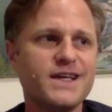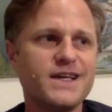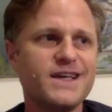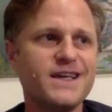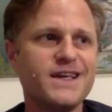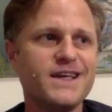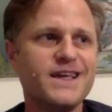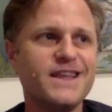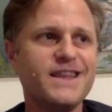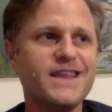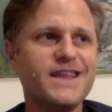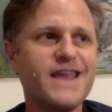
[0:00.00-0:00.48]

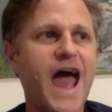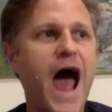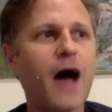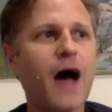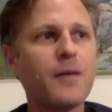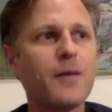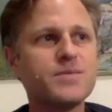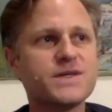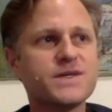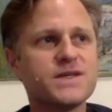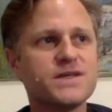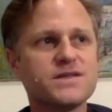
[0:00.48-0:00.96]
the
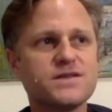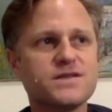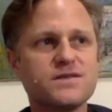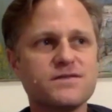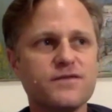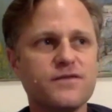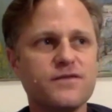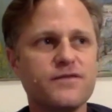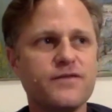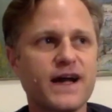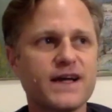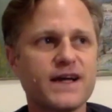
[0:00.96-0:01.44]
absence of
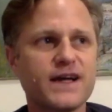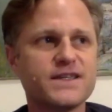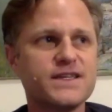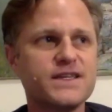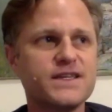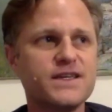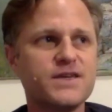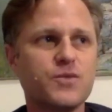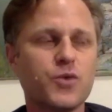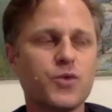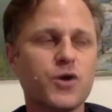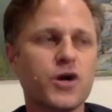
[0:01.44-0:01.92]
a
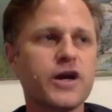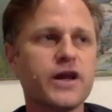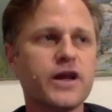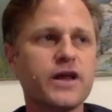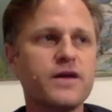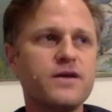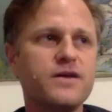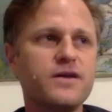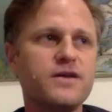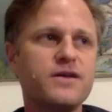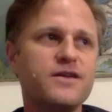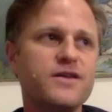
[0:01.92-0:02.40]
vaccine, we're going
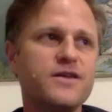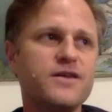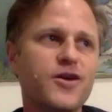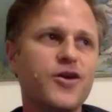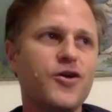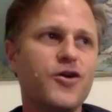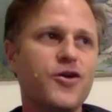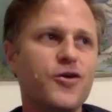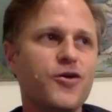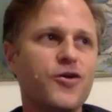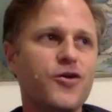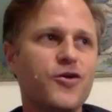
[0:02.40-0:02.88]
to,
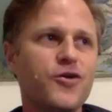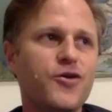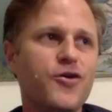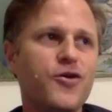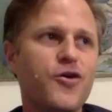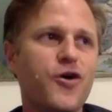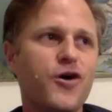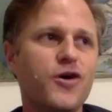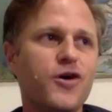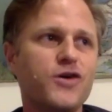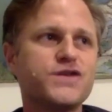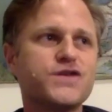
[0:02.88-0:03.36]

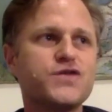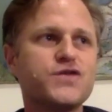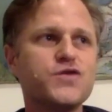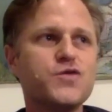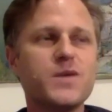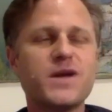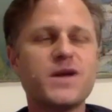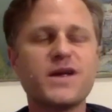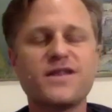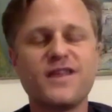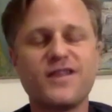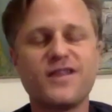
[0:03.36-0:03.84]

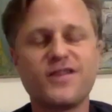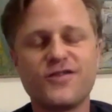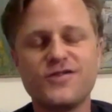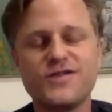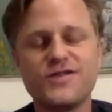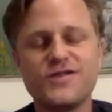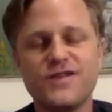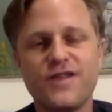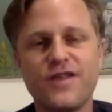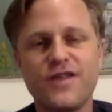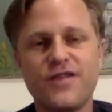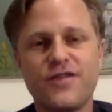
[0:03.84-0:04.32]
assuming that
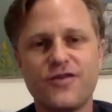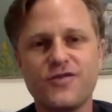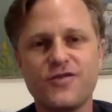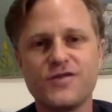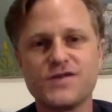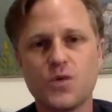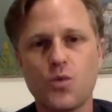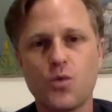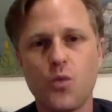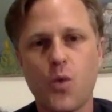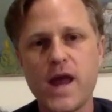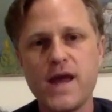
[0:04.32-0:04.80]
there is
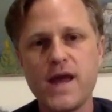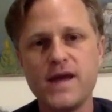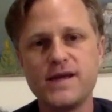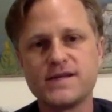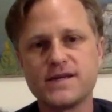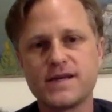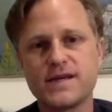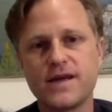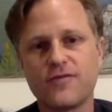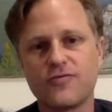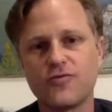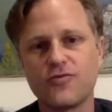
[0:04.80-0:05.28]
a way
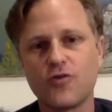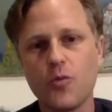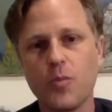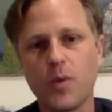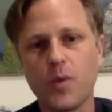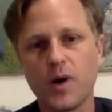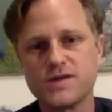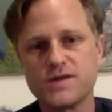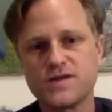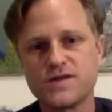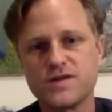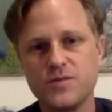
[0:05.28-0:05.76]
to get
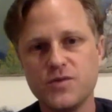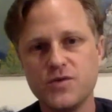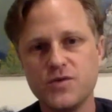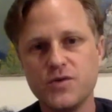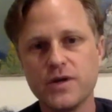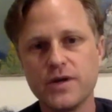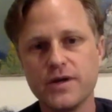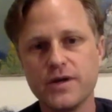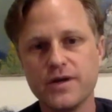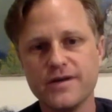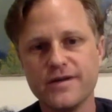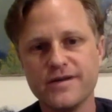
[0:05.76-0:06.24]
robust
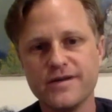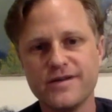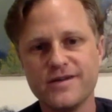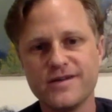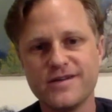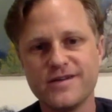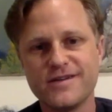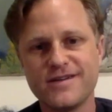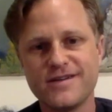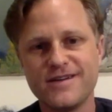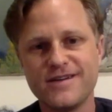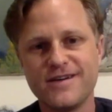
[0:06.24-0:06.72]
immunity,
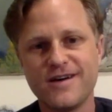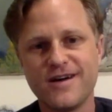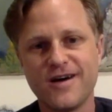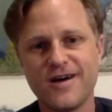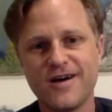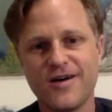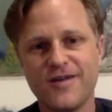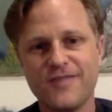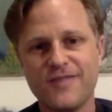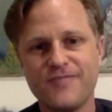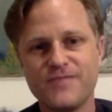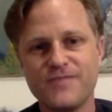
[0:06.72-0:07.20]

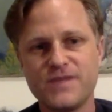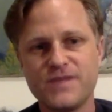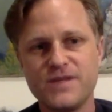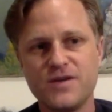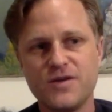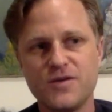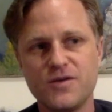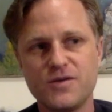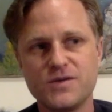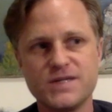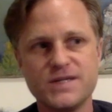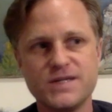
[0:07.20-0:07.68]

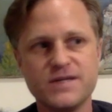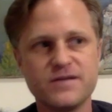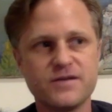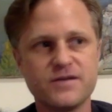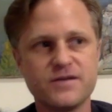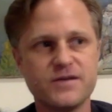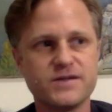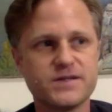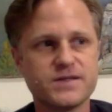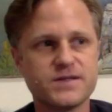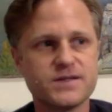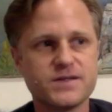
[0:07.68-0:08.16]

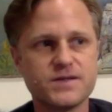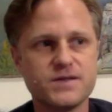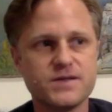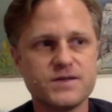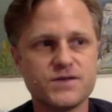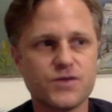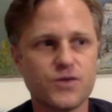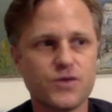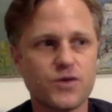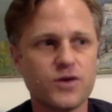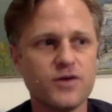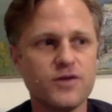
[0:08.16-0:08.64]
it's
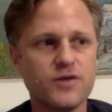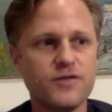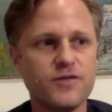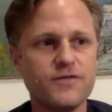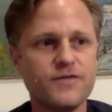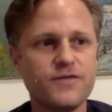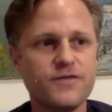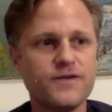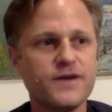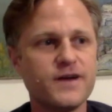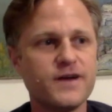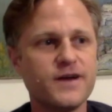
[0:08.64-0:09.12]
sort
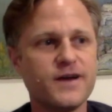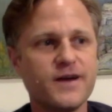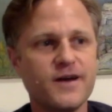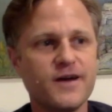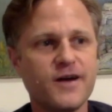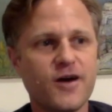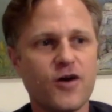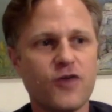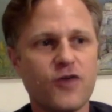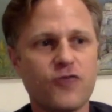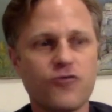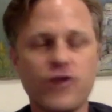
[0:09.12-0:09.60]
of
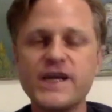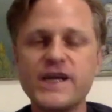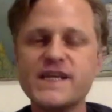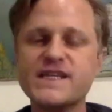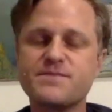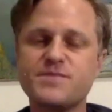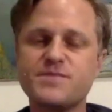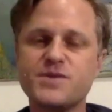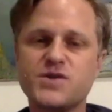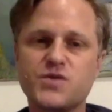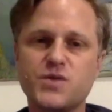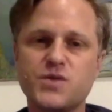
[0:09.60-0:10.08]
a race
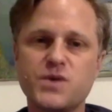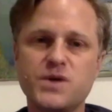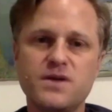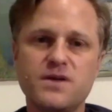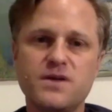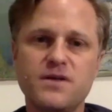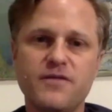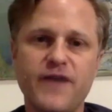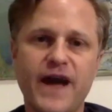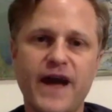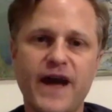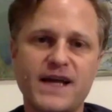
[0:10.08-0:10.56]
between
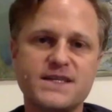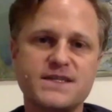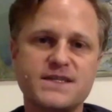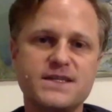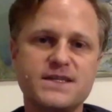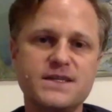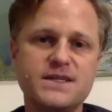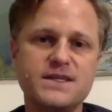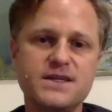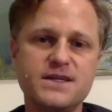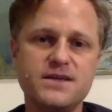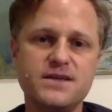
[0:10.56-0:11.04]
a
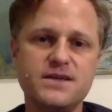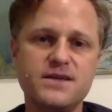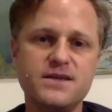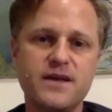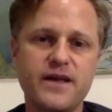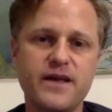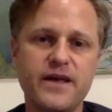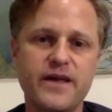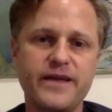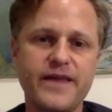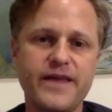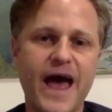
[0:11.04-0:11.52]
vaccine
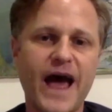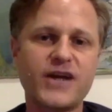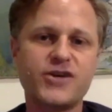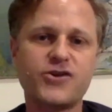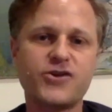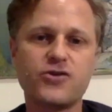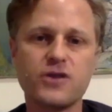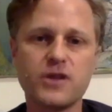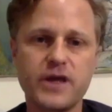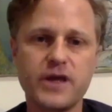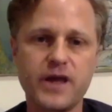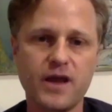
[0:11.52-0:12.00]
and
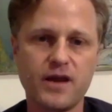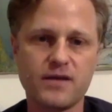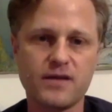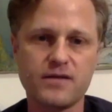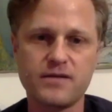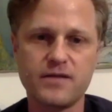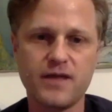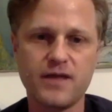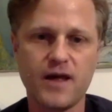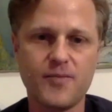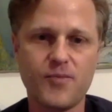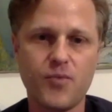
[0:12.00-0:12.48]
naturally getting
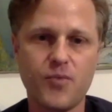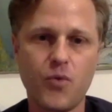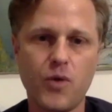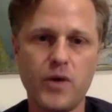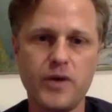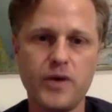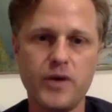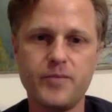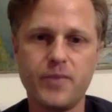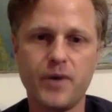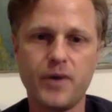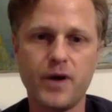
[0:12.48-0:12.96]
to that
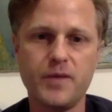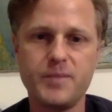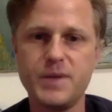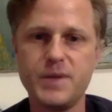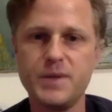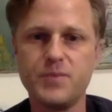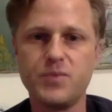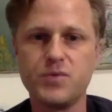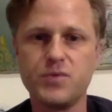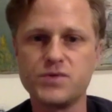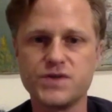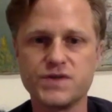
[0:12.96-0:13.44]
point by
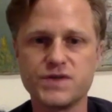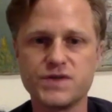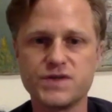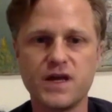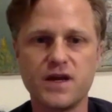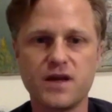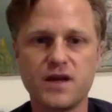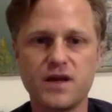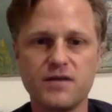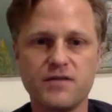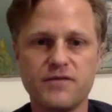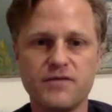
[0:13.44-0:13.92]
people just
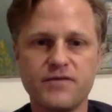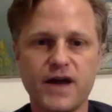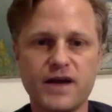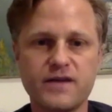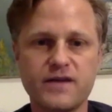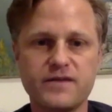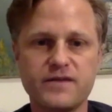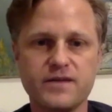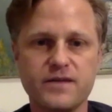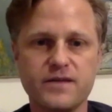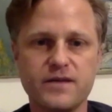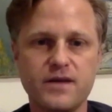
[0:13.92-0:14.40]
getting infected.